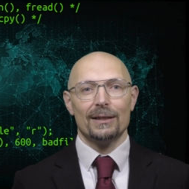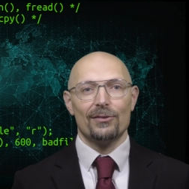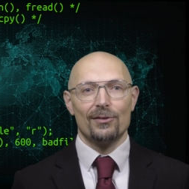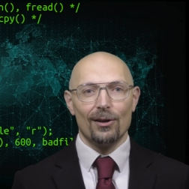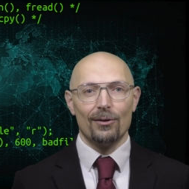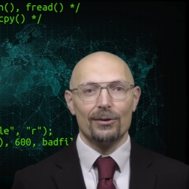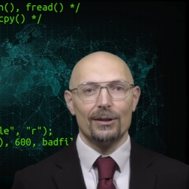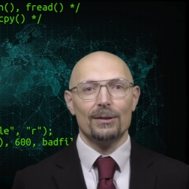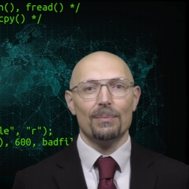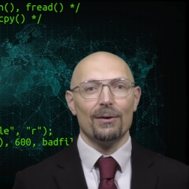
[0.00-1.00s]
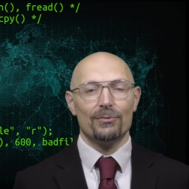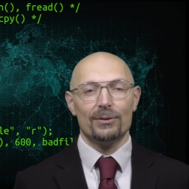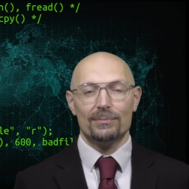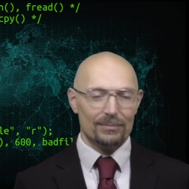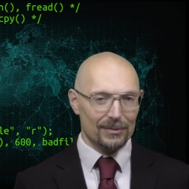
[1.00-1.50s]
that's longer than the
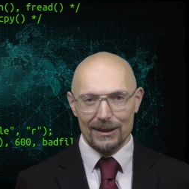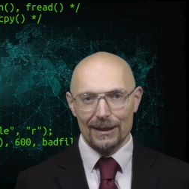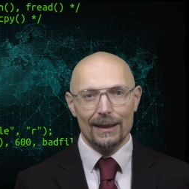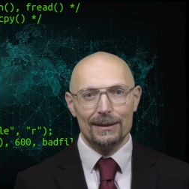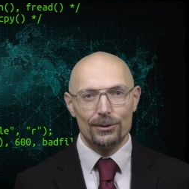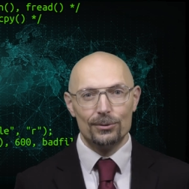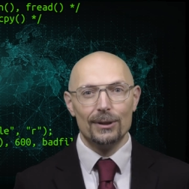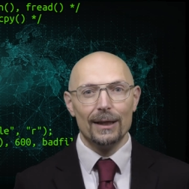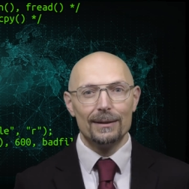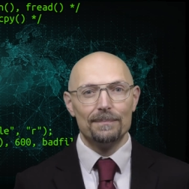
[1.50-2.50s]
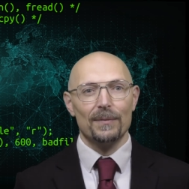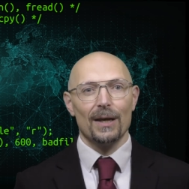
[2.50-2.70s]
buffer. C lets you do that.